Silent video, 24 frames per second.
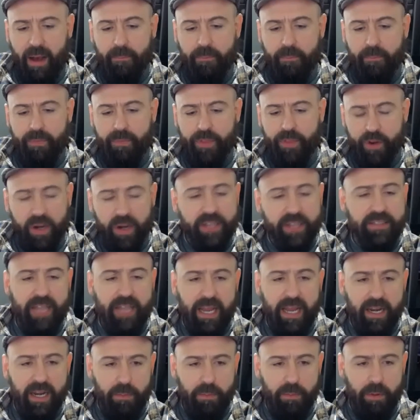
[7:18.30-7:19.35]
they're
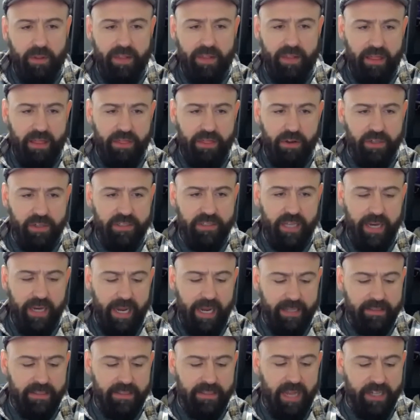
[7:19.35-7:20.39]
excited about that Thursday
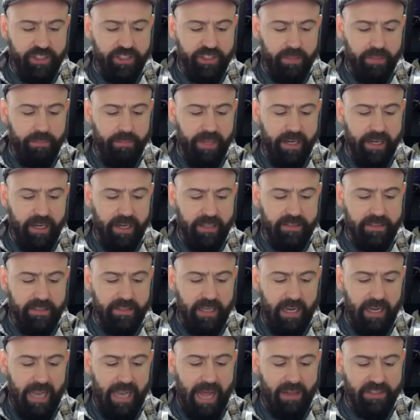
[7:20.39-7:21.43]
night session because it
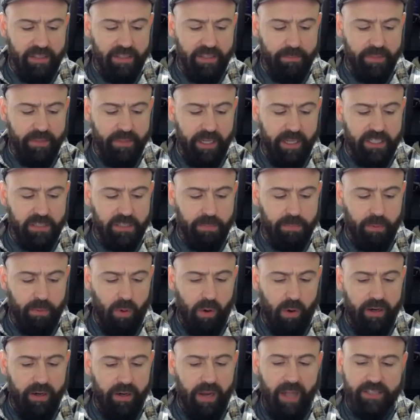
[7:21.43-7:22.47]
allows them to
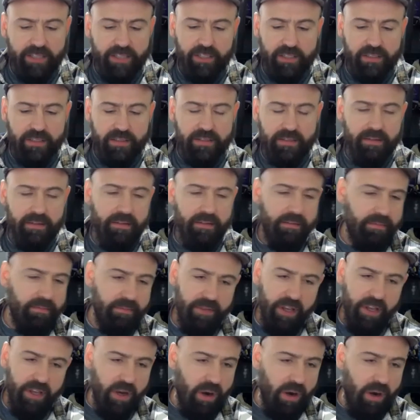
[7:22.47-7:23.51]
explore not just,
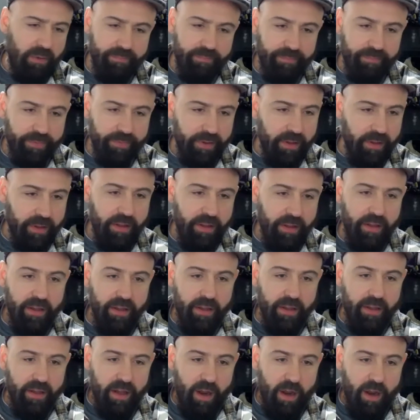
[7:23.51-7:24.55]
you know,
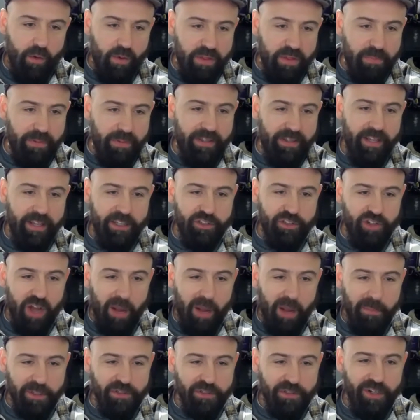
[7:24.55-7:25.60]
arithmetic,
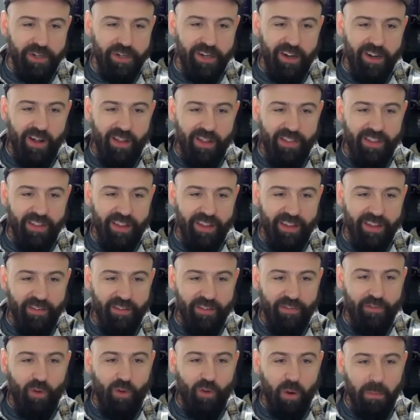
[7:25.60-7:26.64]
geometry, and all the
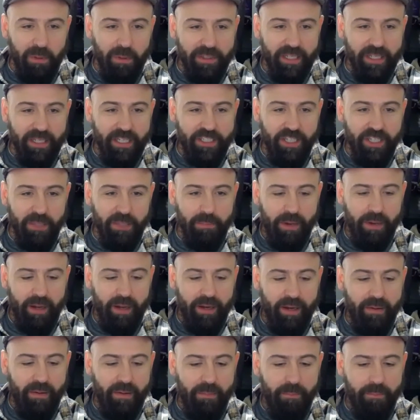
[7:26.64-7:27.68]
formal teaching,
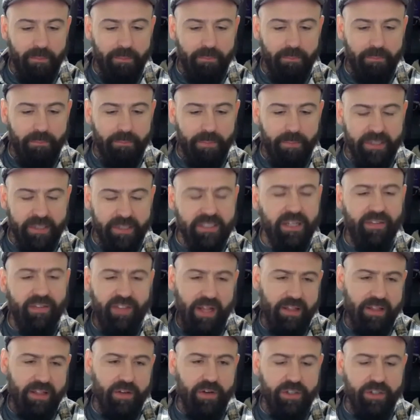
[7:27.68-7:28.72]
but stuff
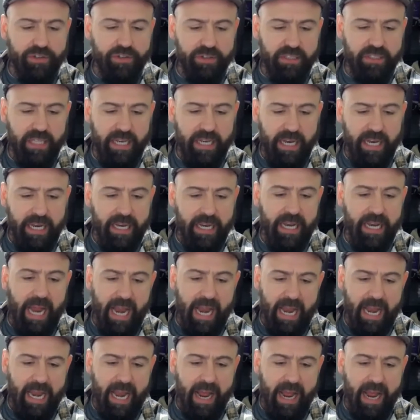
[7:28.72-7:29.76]
that they're interested in.
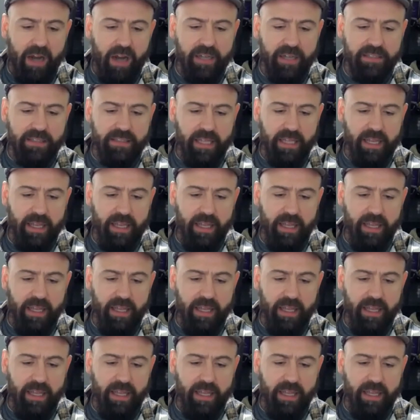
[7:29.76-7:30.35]
And I honestly